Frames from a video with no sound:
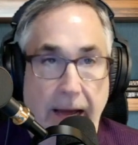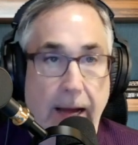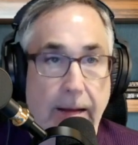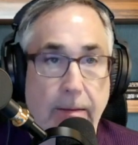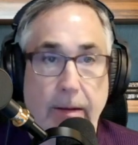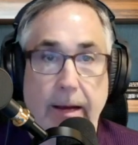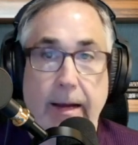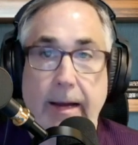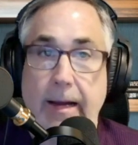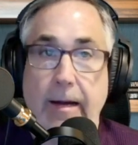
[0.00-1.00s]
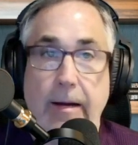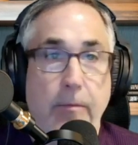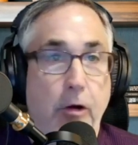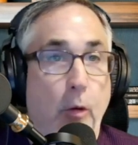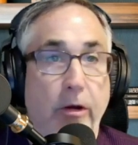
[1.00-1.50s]
I am
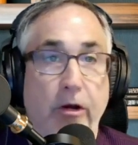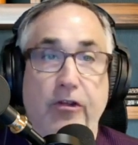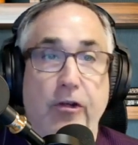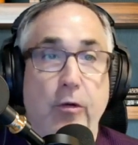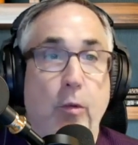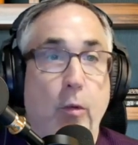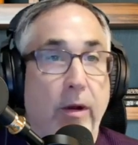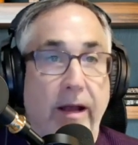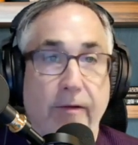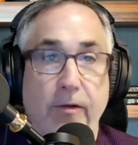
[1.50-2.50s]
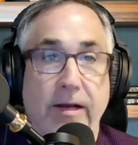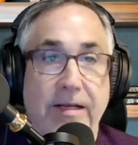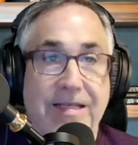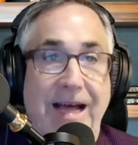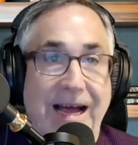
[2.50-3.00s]
going to do whatever it
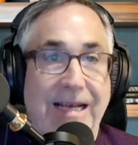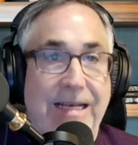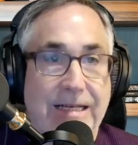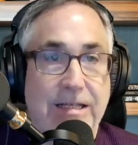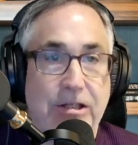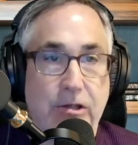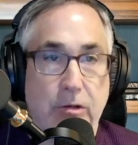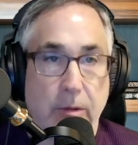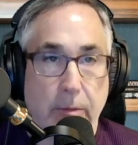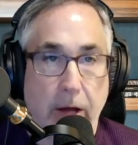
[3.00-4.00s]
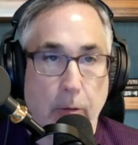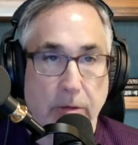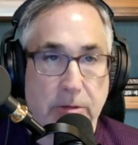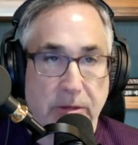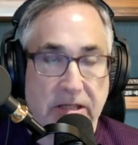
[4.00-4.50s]
is I need to do to help
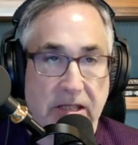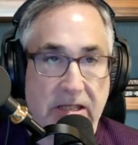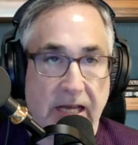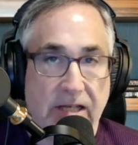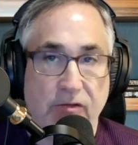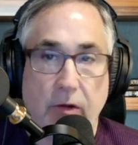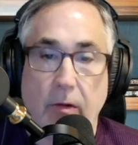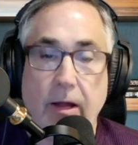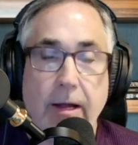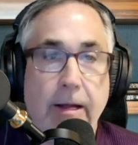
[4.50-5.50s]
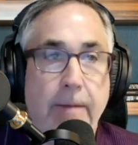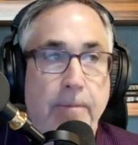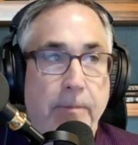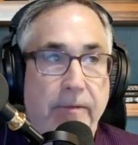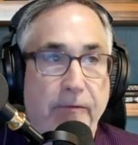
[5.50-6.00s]
us be successful.
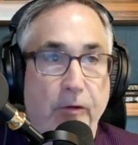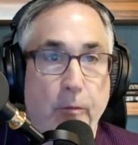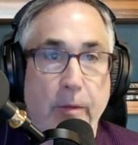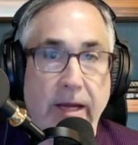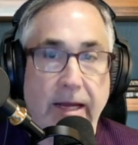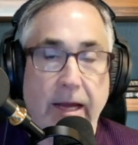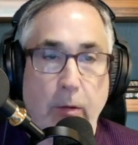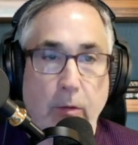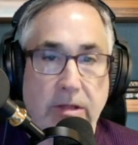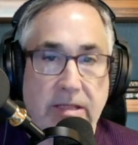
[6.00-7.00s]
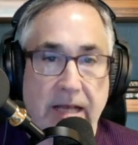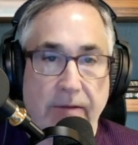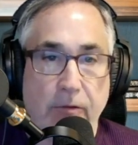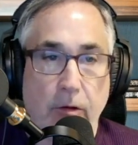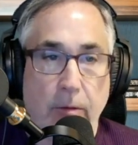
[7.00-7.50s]
For me, it was
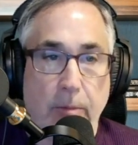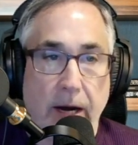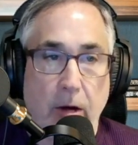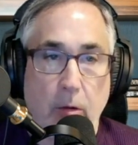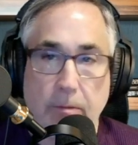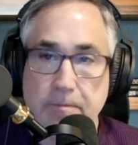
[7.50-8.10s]
never about